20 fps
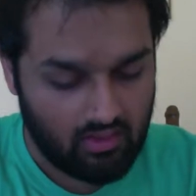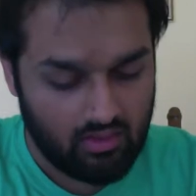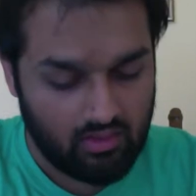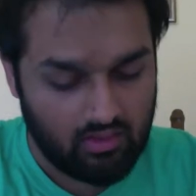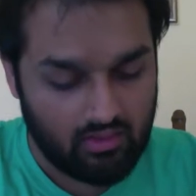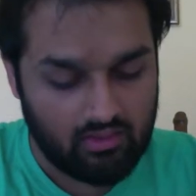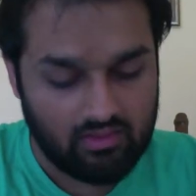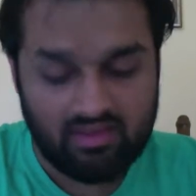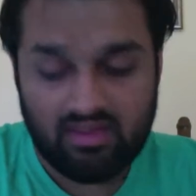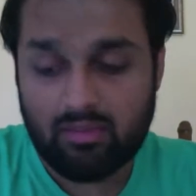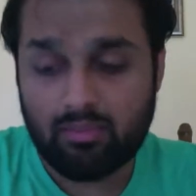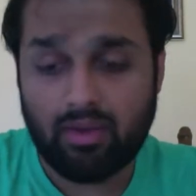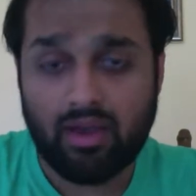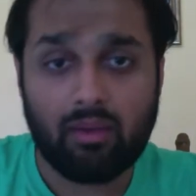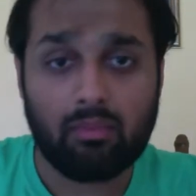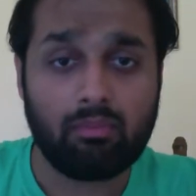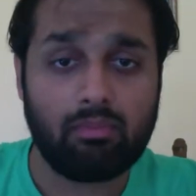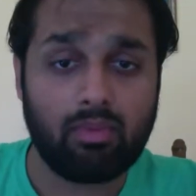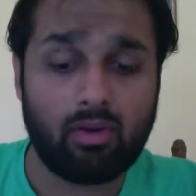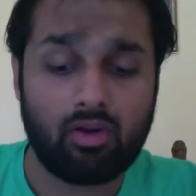
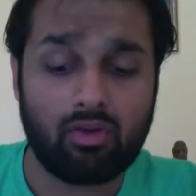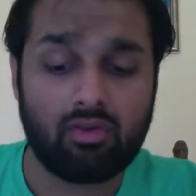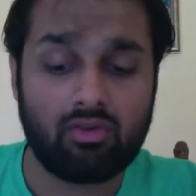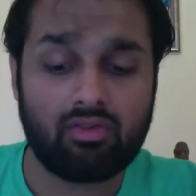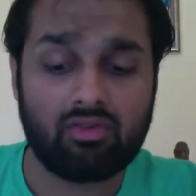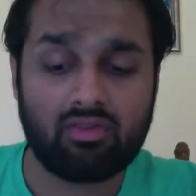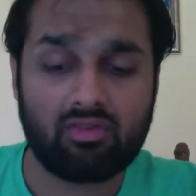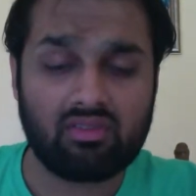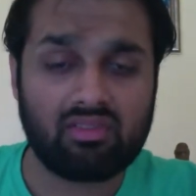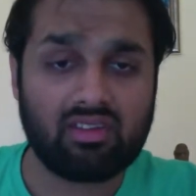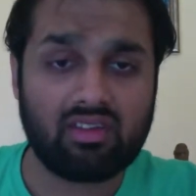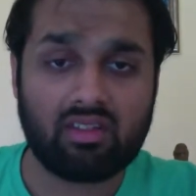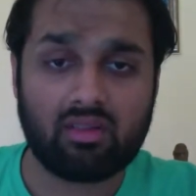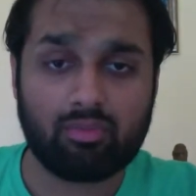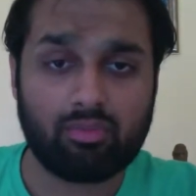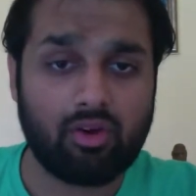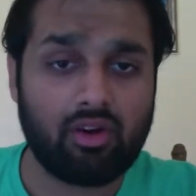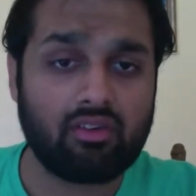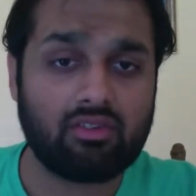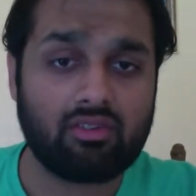CPAP mode, you just set the
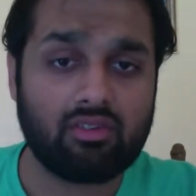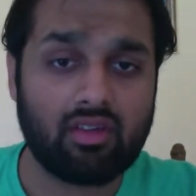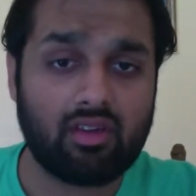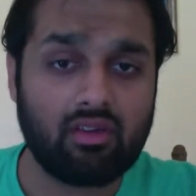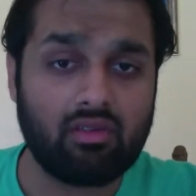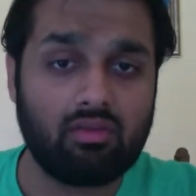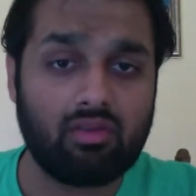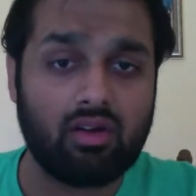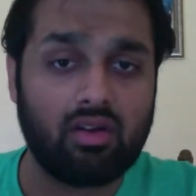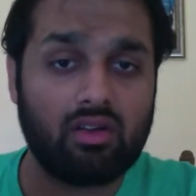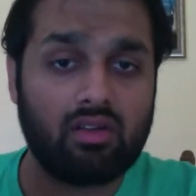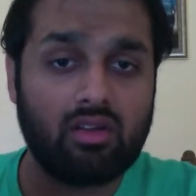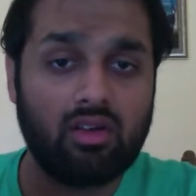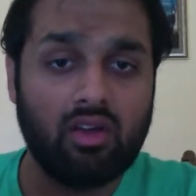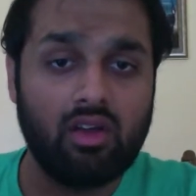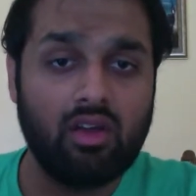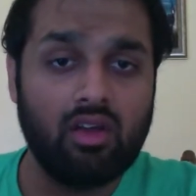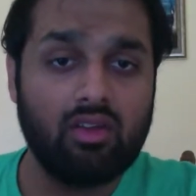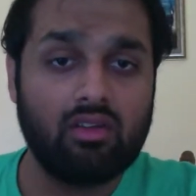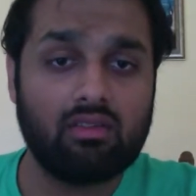pressure that you want,
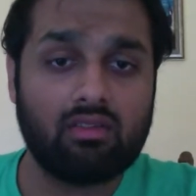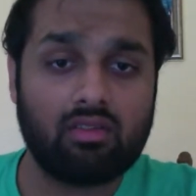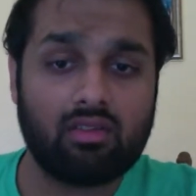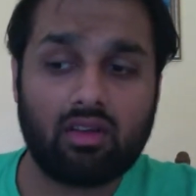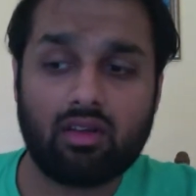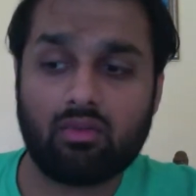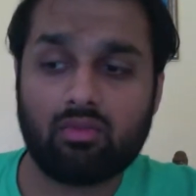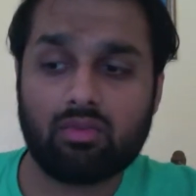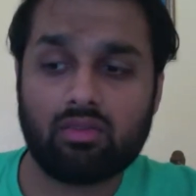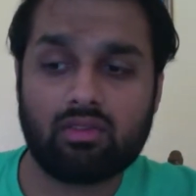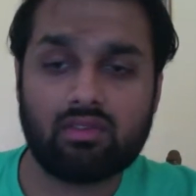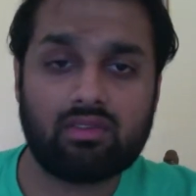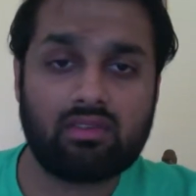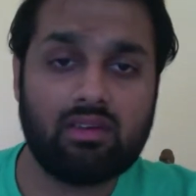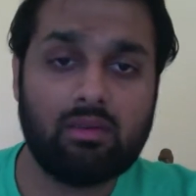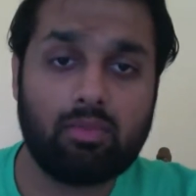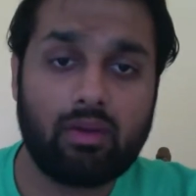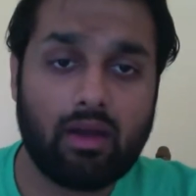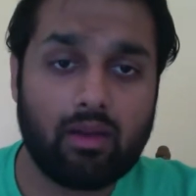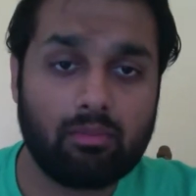just like with the
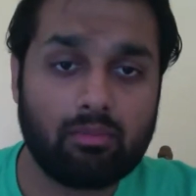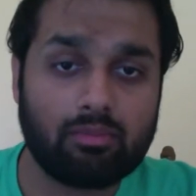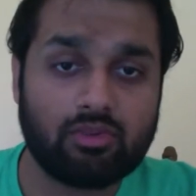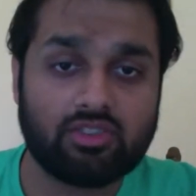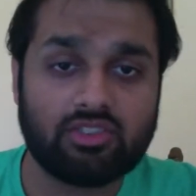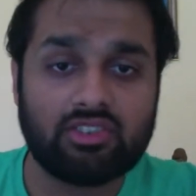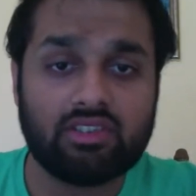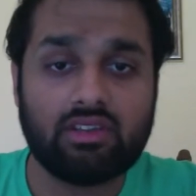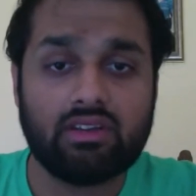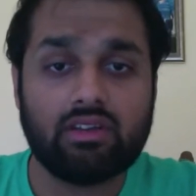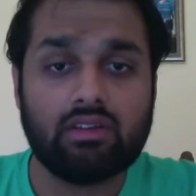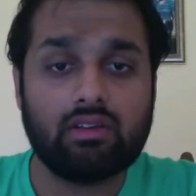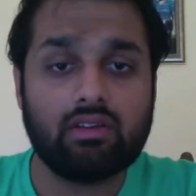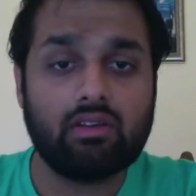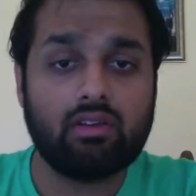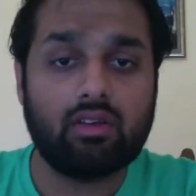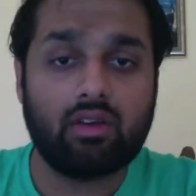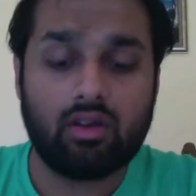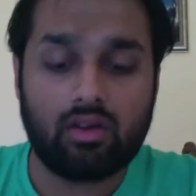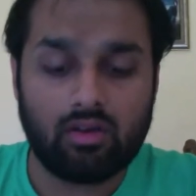CPAP machine.